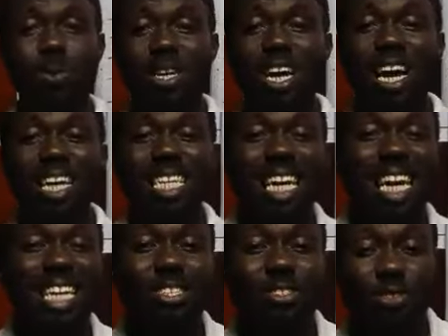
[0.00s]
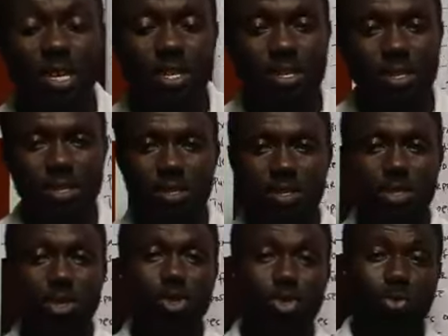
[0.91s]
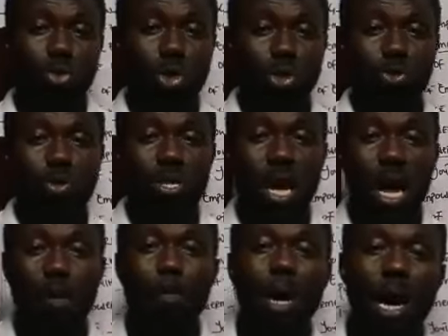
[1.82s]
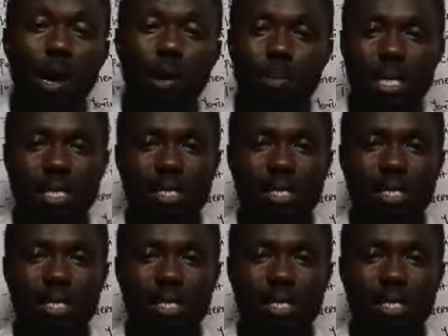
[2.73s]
What are the hindrances to youth empowerment?